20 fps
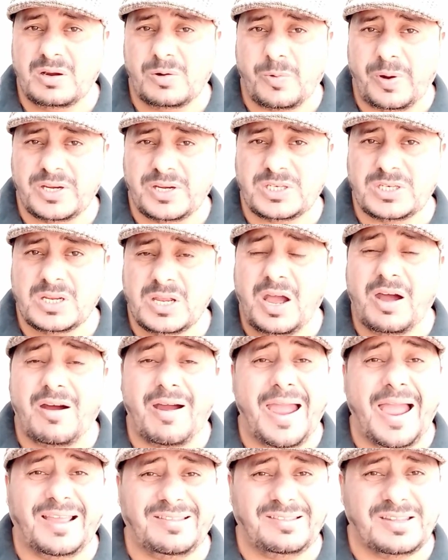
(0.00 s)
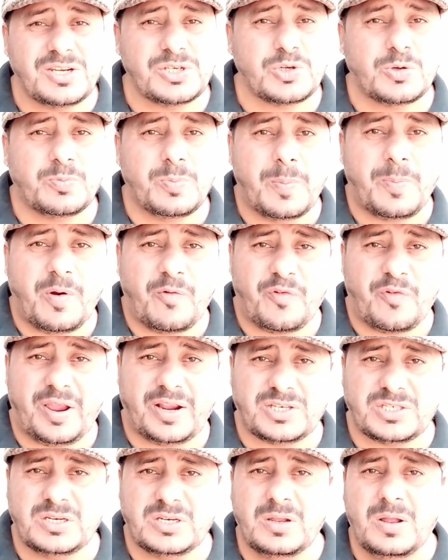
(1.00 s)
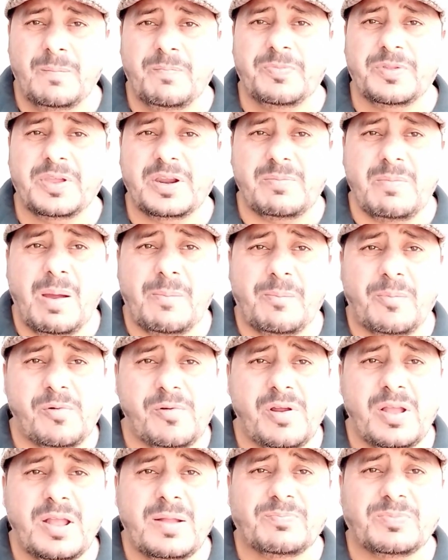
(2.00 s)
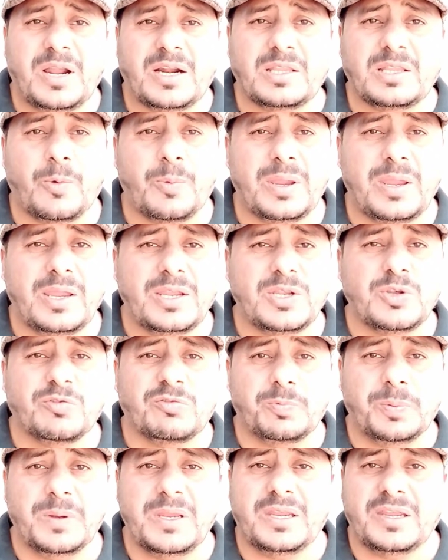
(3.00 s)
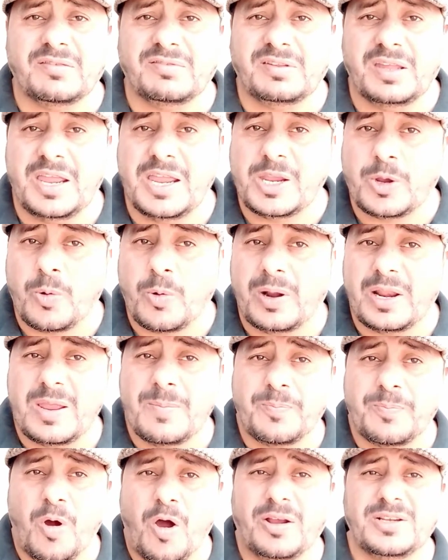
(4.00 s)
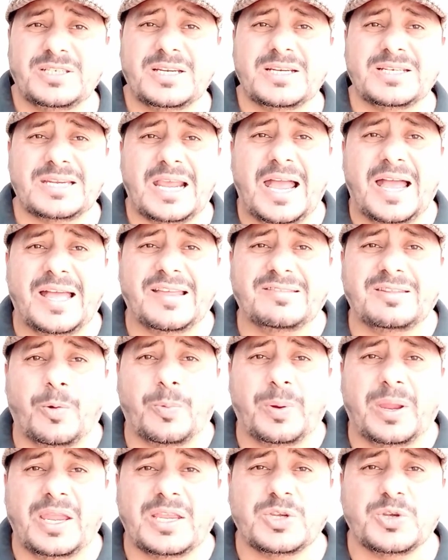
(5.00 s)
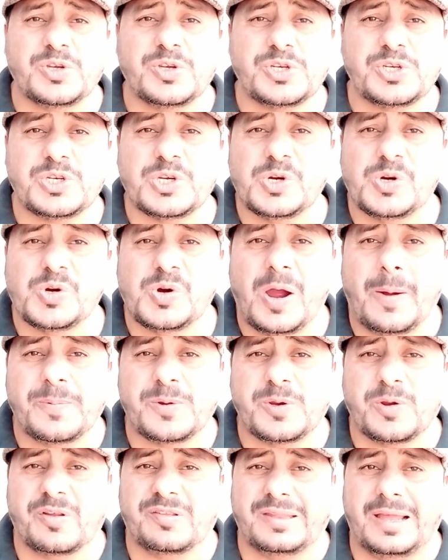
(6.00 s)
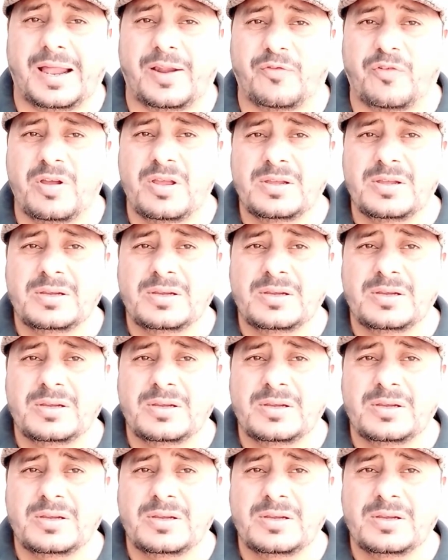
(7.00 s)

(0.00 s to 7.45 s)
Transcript: right? Our accent should be perfect. Remember that the way you speak is equally important as the way you show up yourself.